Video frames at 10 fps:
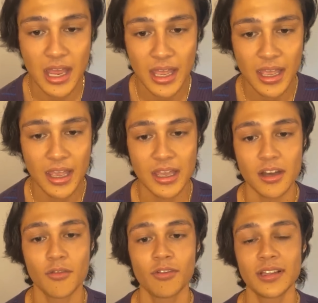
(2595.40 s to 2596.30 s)
And
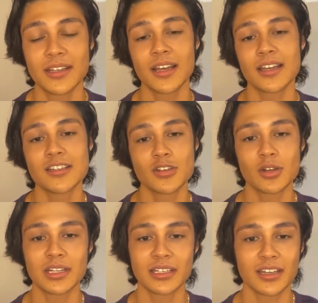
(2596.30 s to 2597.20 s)
hopefully, nag-enjoy
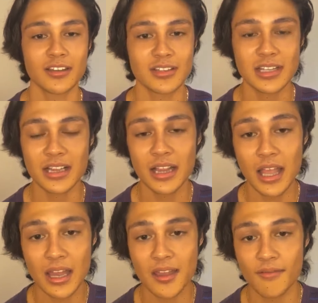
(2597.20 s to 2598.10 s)
din kayo sa
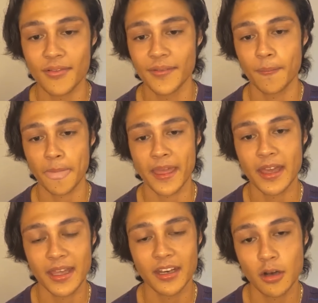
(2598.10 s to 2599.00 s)
live.
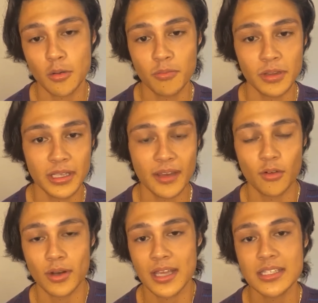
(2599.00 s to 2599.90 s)
And hopefully everyone
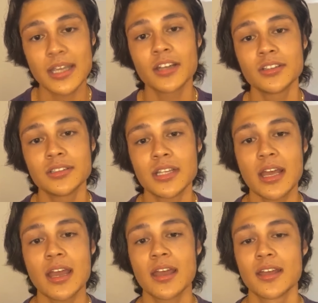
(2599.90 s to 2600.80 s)
has a good day.
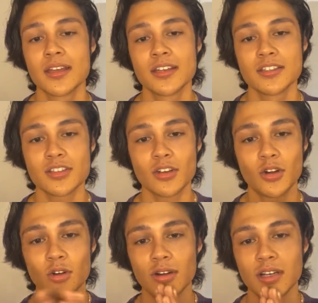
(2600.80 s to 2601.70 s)
So,
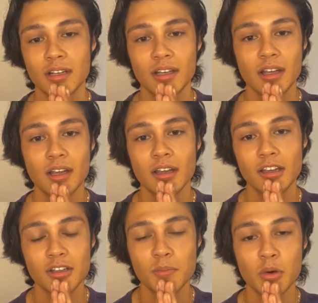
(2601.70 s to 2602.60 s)

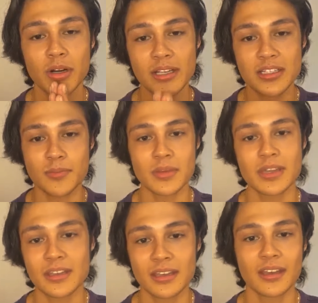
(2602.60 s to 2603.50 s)
good morning to
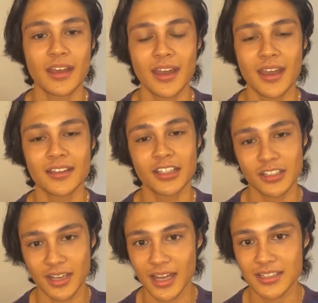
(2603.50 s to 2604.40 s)
me and good
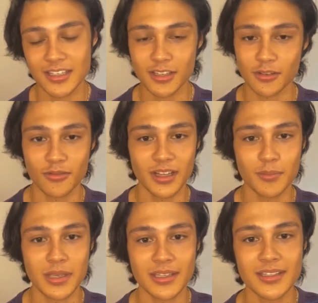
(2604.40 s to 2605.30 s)
night to you,
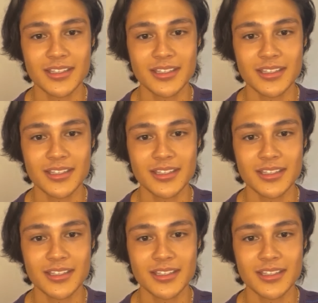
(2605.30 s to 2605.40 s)
Philippines.